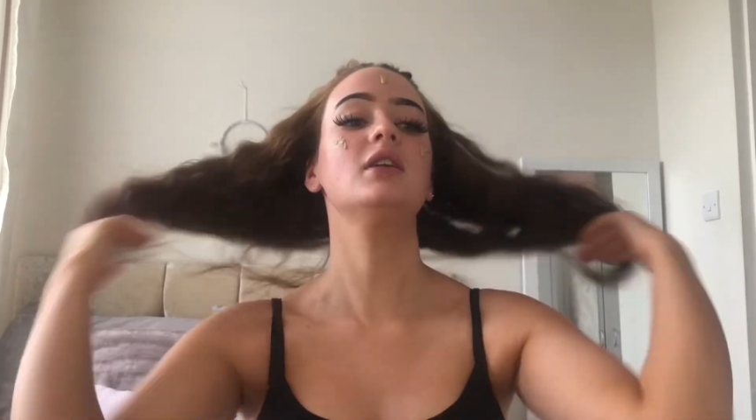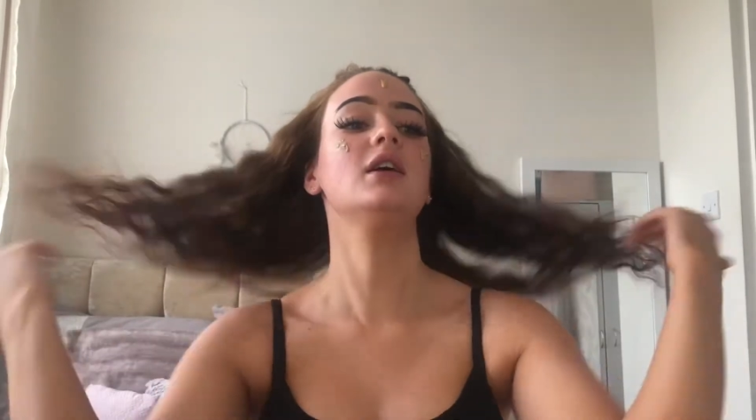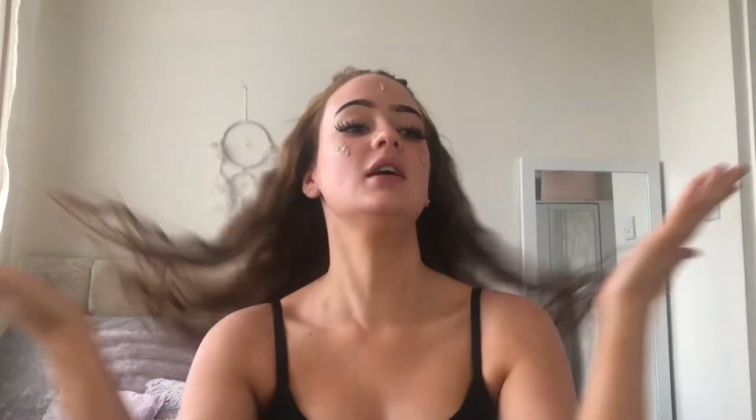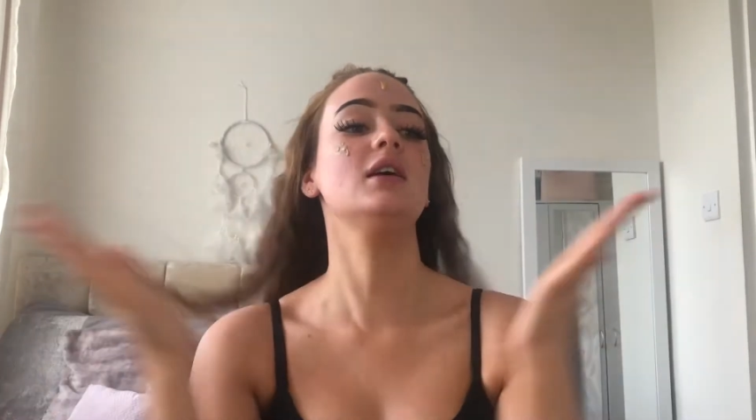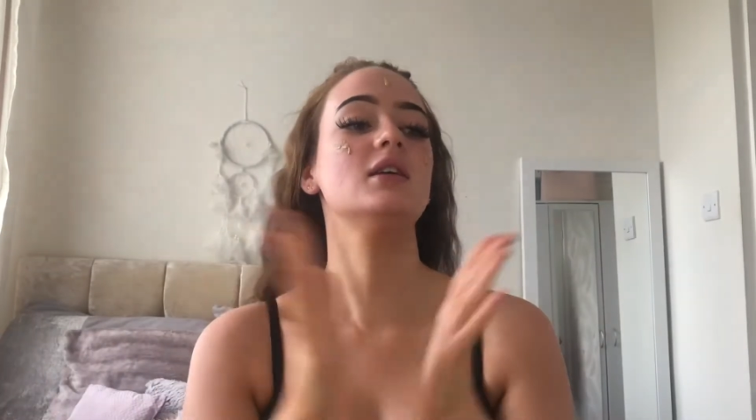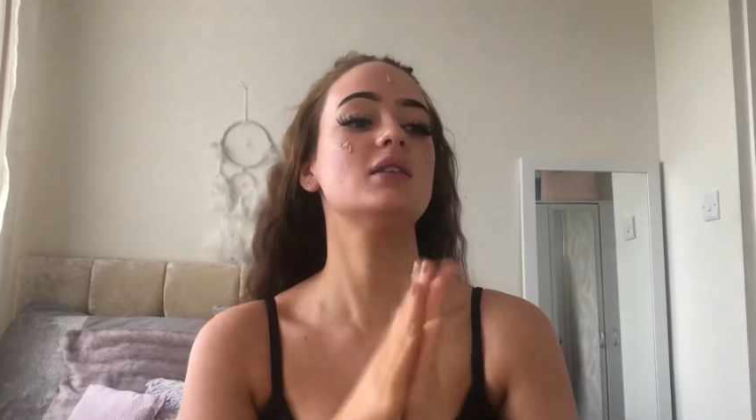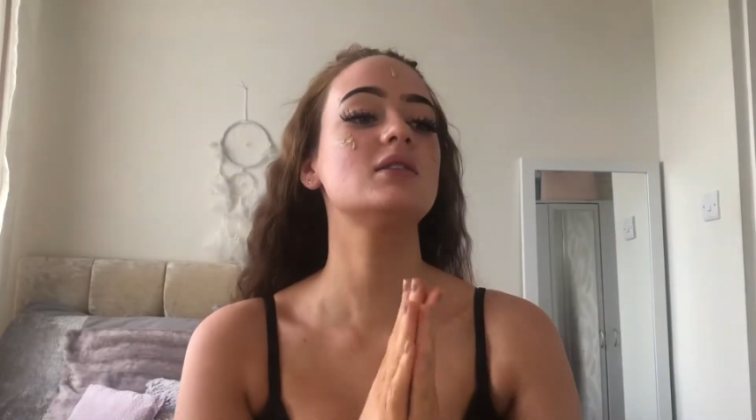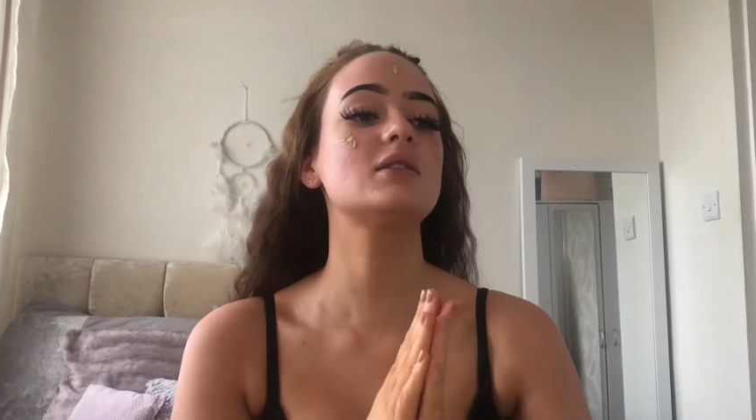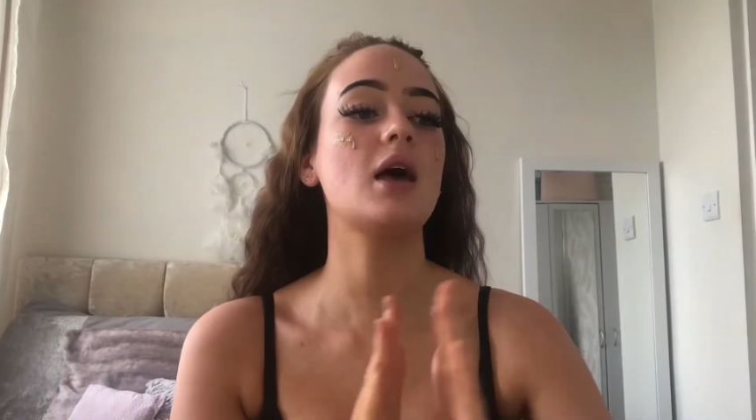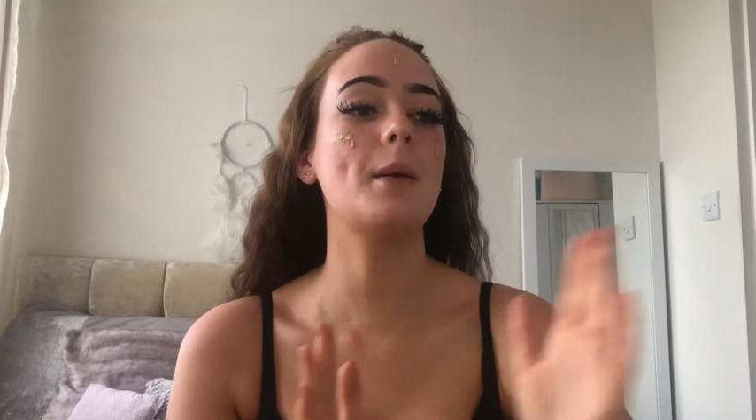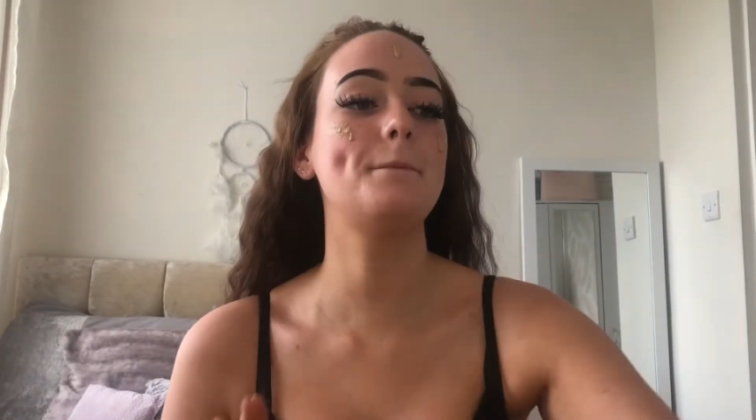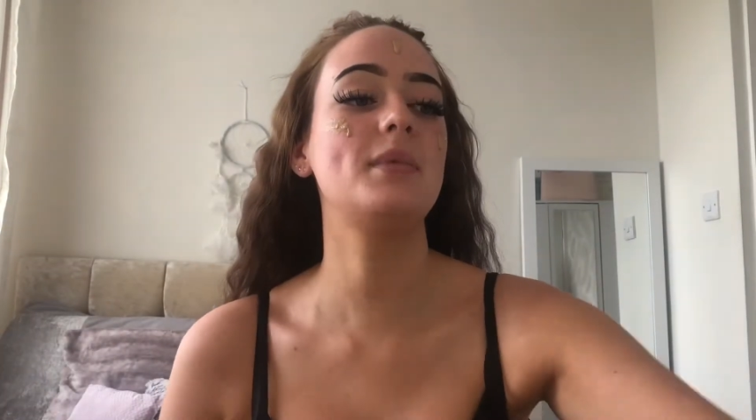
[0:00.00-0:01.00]
It is
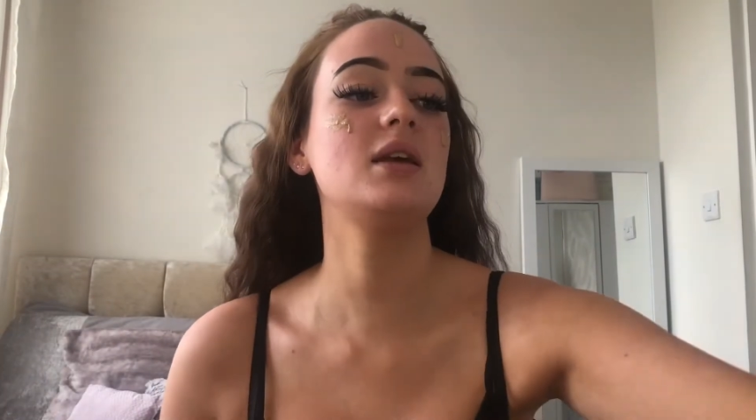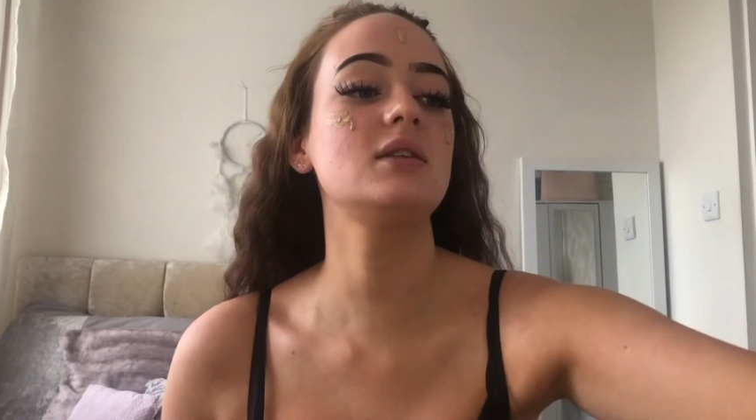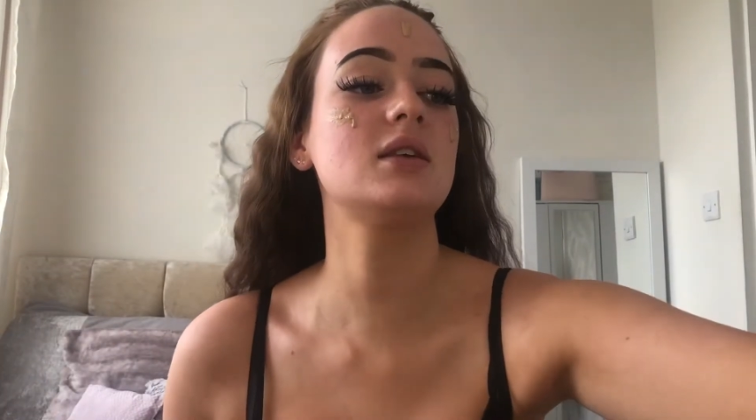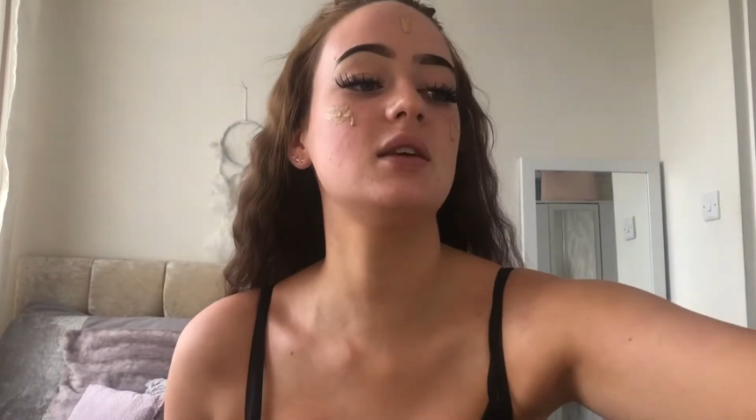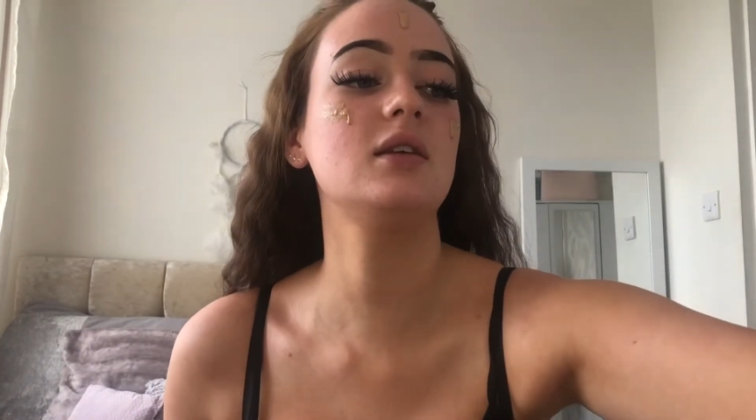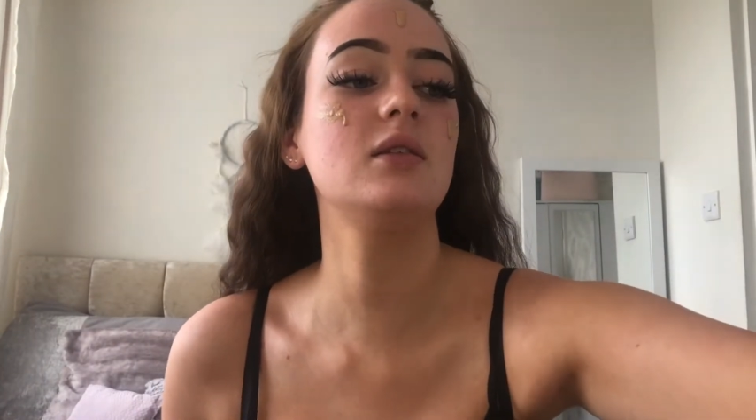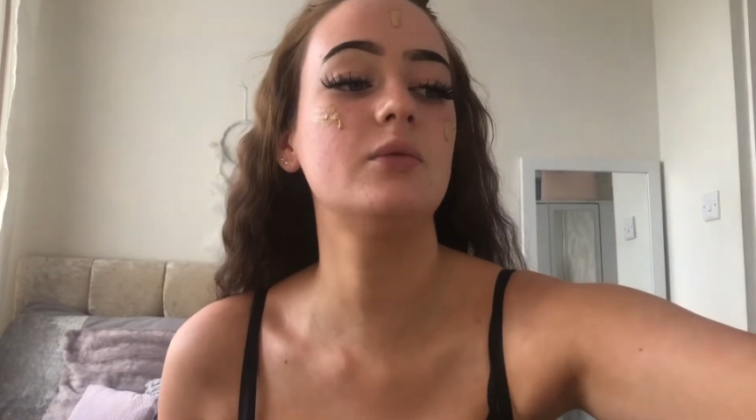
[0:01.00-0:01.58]
amazing.